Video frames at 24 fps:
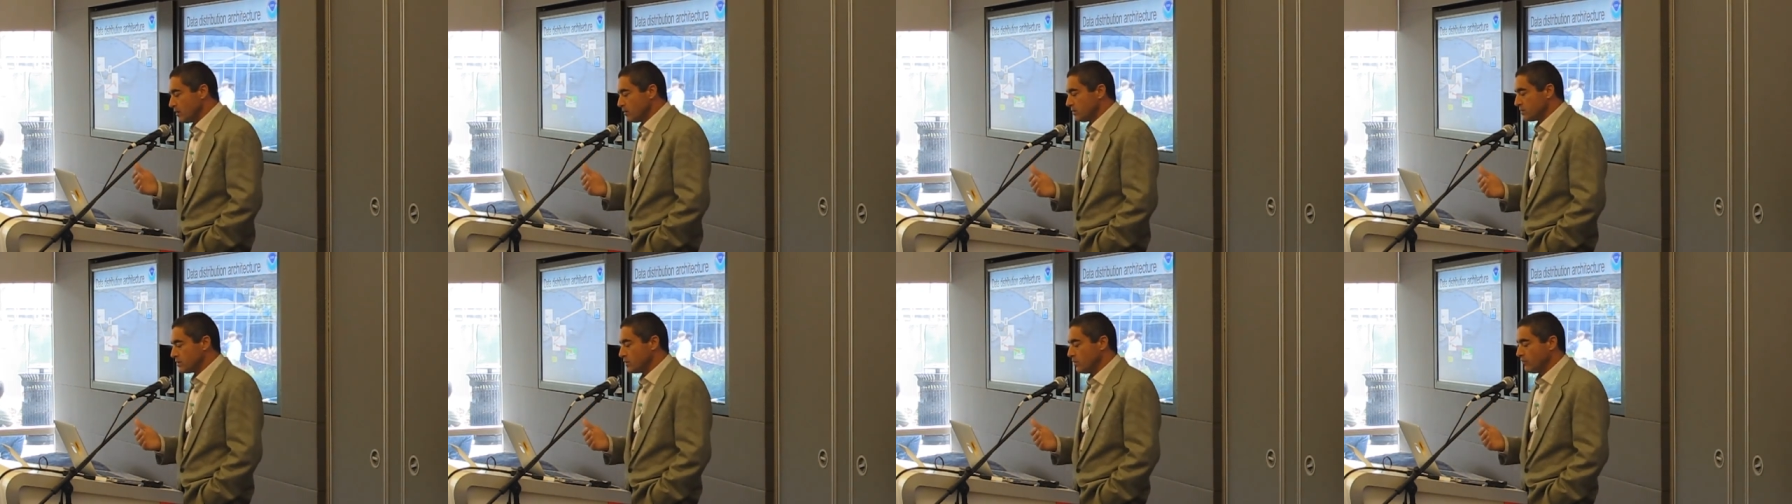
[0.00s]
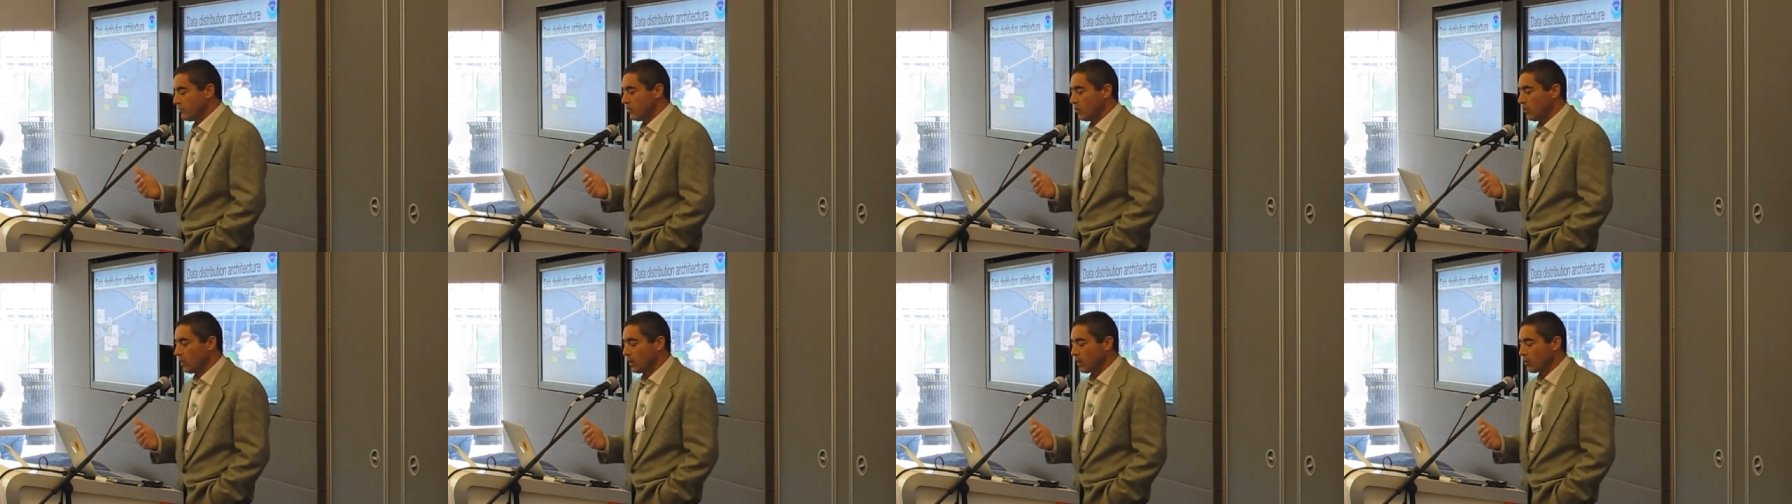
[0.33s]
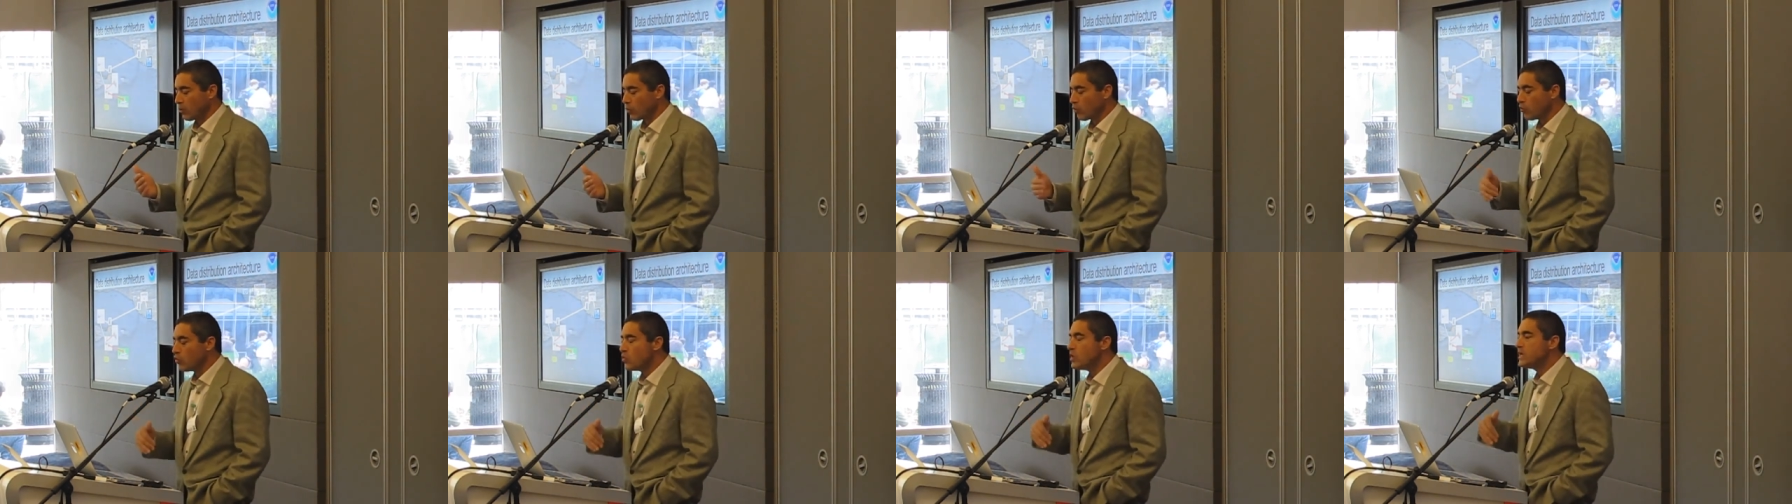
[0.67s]
So if you want to
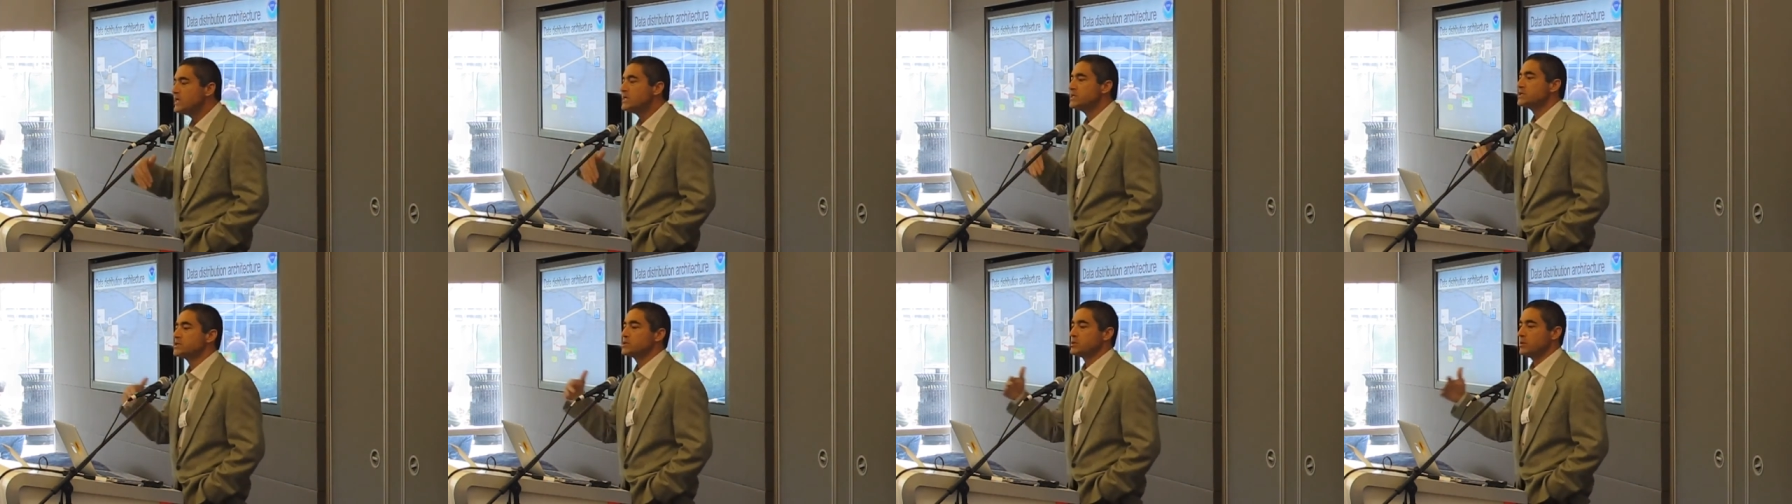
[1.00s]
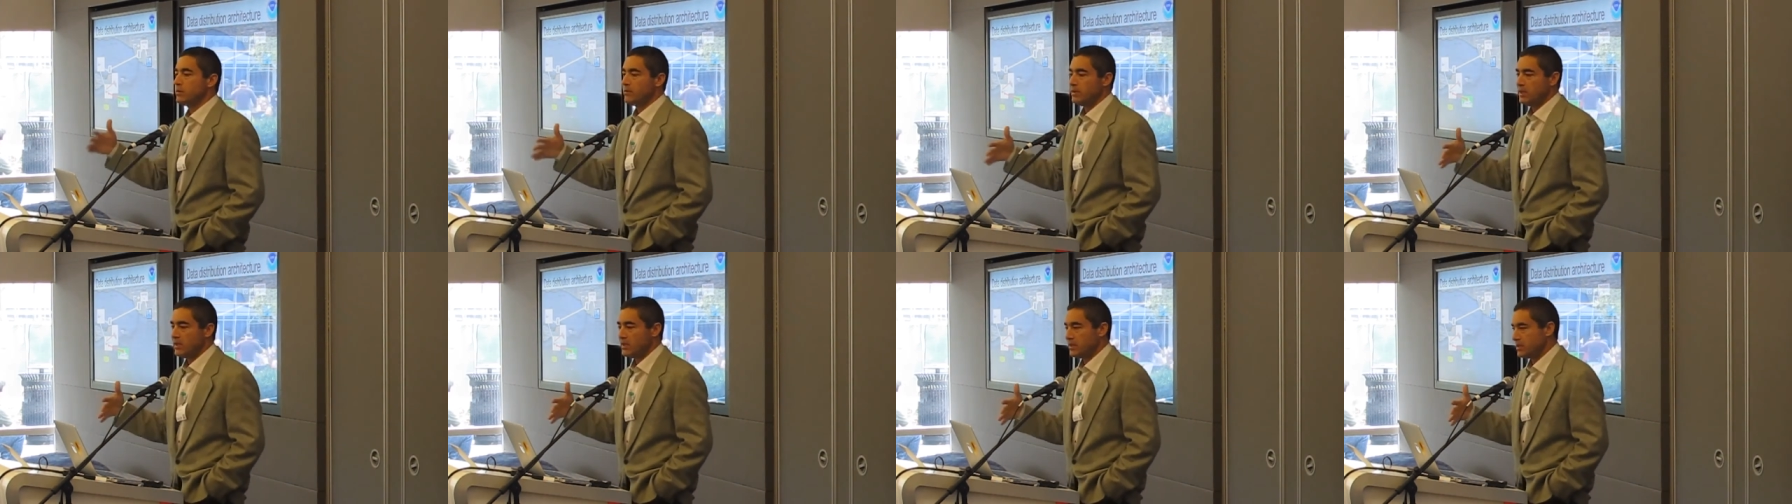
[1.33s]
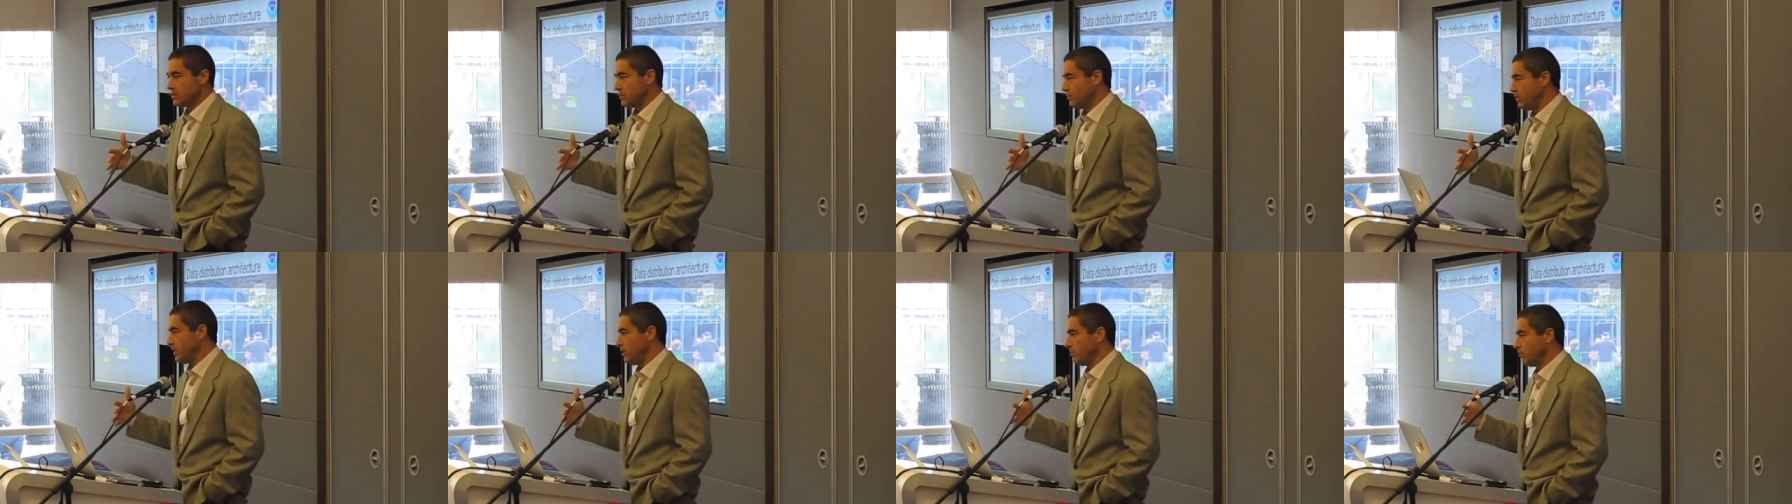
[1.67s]
redistribute it
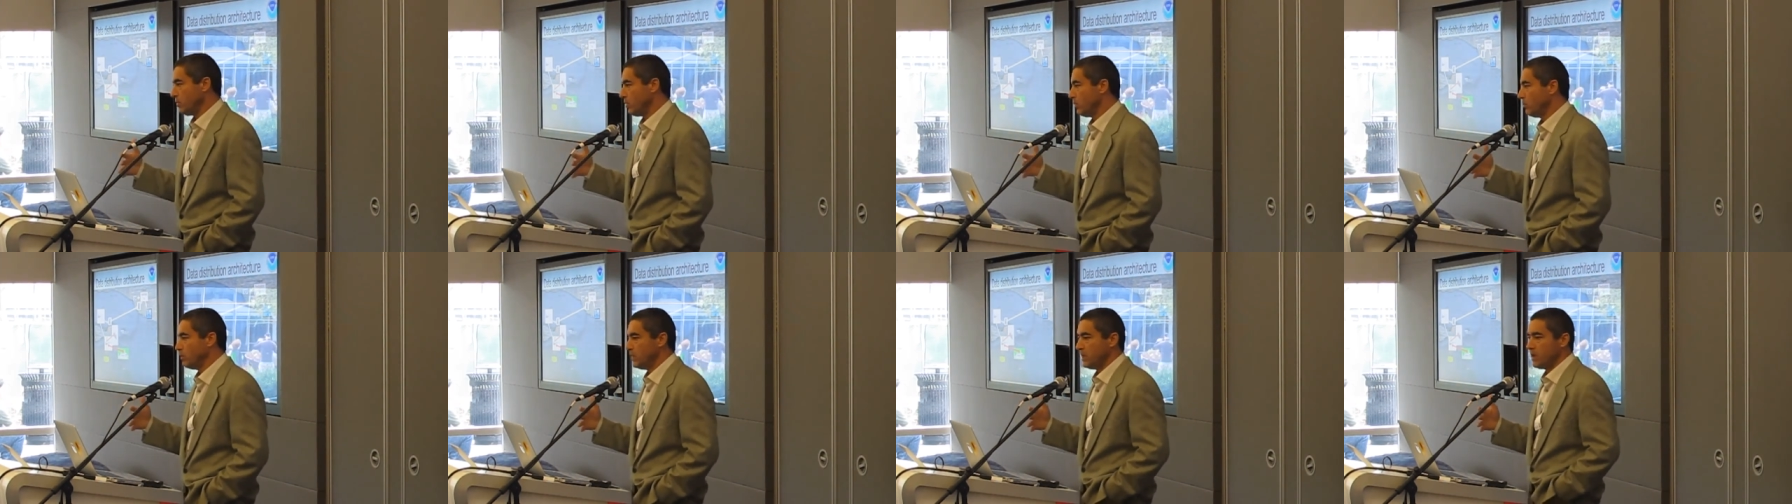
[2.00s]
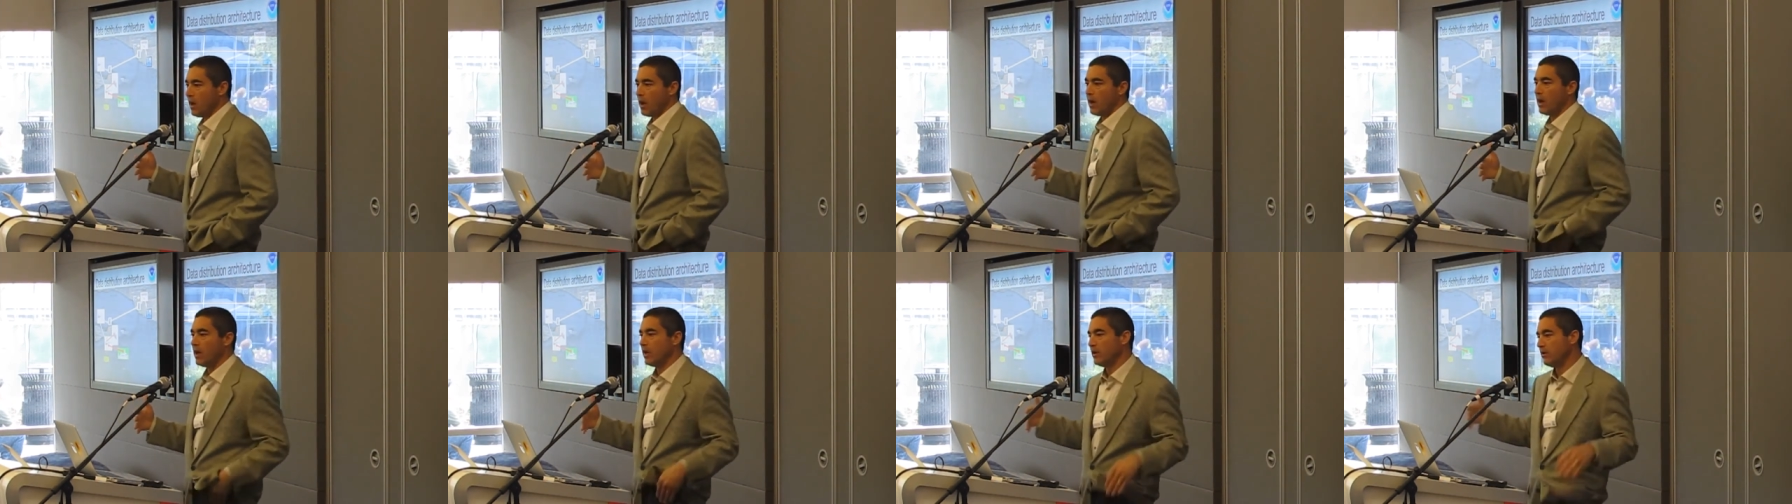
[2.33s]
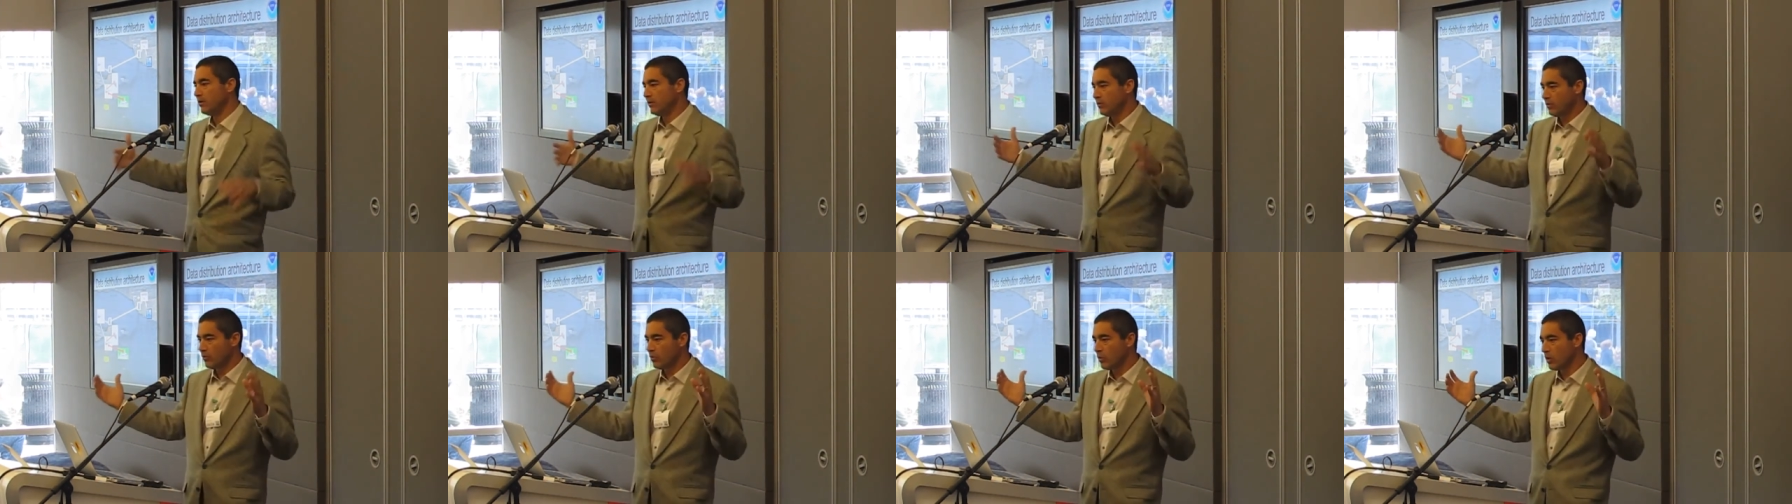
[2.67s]
to people
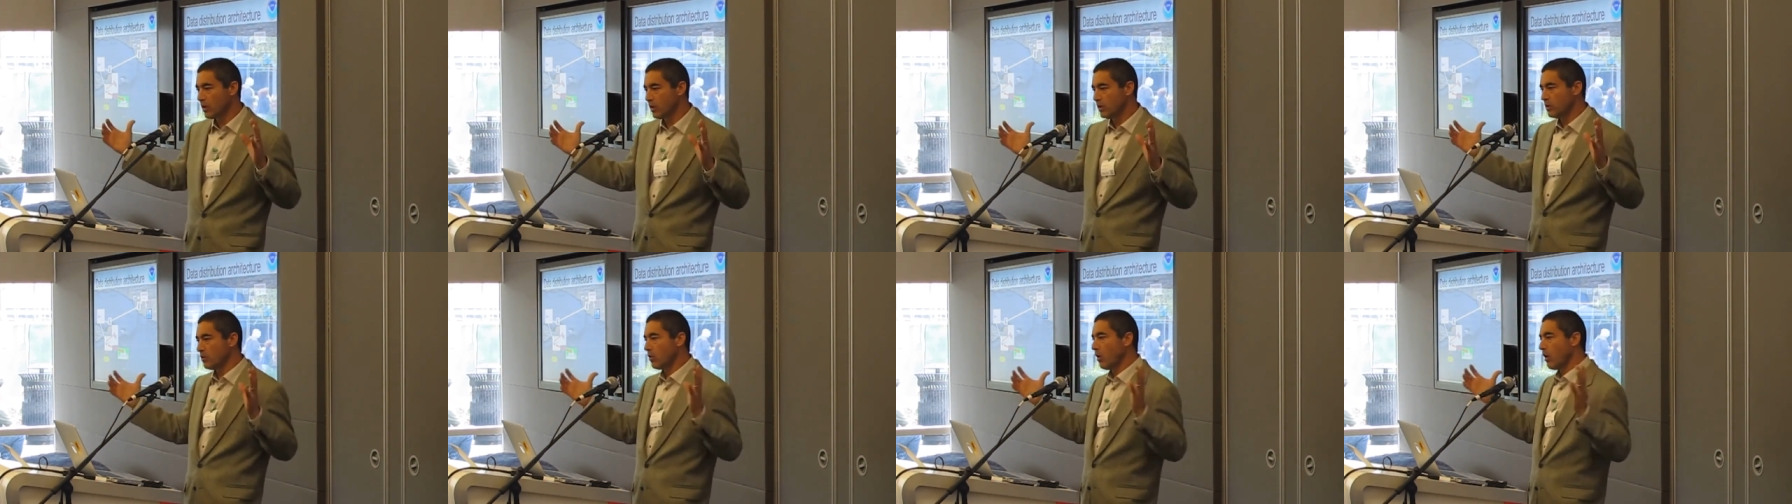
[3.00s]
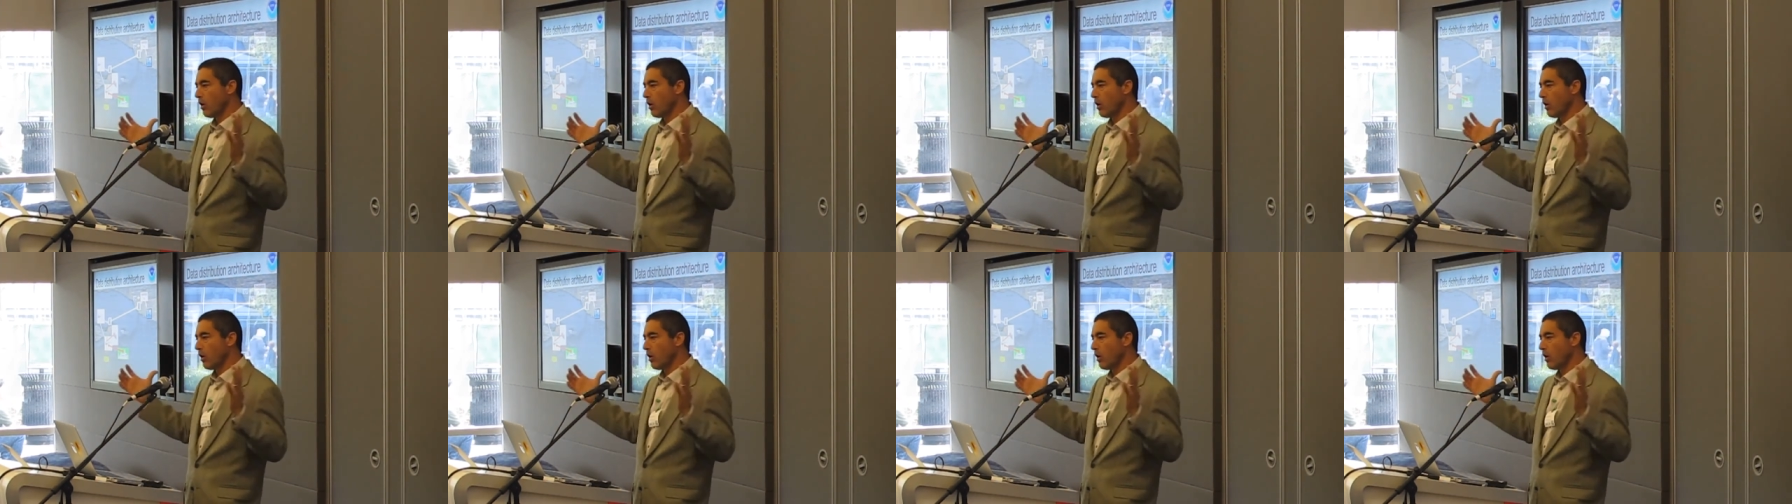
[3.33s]
beyond where you